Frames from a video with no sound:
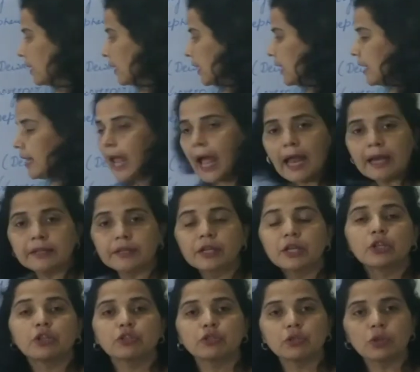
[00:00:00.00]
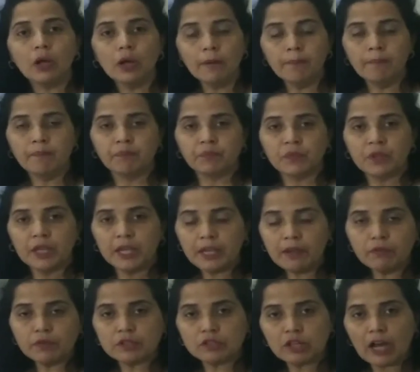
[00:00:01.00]
land. So he
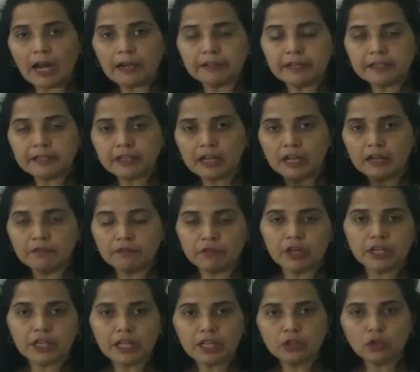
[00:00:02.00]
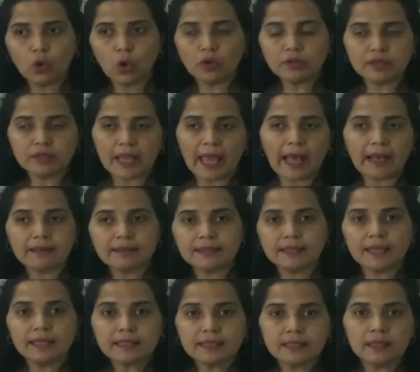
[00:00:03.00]
started converting those
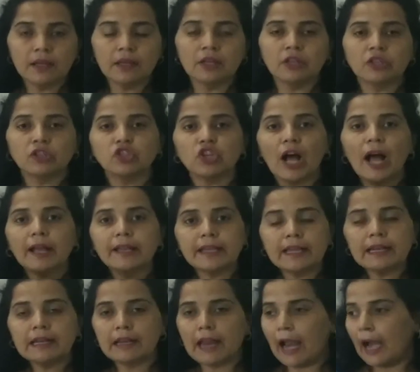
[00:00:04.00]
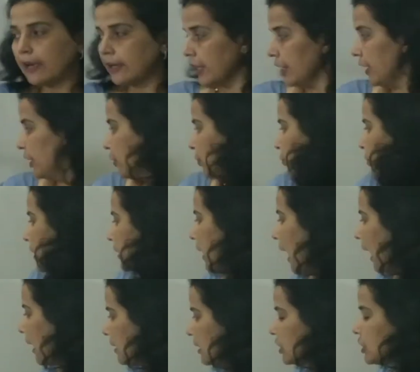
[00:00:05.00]
excess Jagir land into the
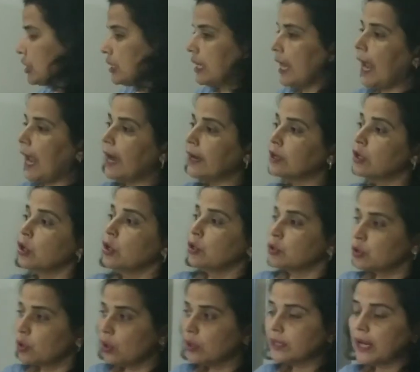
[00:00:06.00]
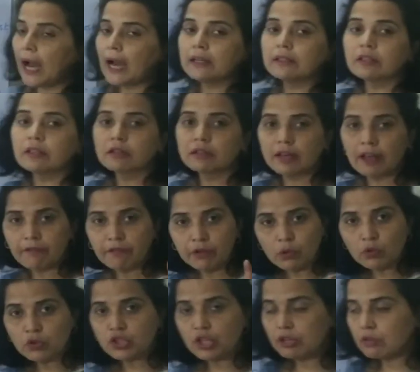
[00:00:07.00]
Khalish land, so that the
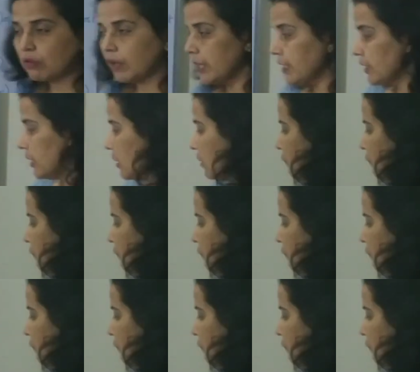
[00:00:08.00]
revenue generated